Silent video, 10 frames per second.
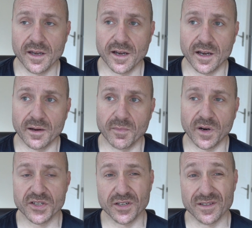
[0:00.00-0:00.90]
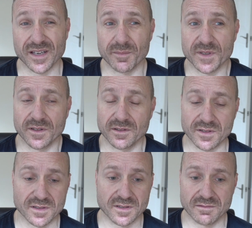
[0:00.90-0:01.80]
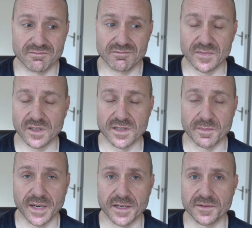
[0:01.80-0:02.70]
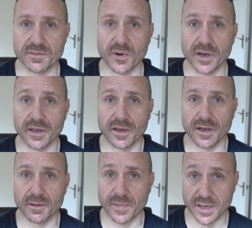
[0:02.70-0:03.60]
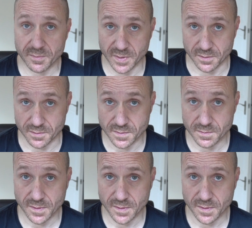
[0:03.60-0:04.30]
I choose Amazon just because it pays for my hair pills.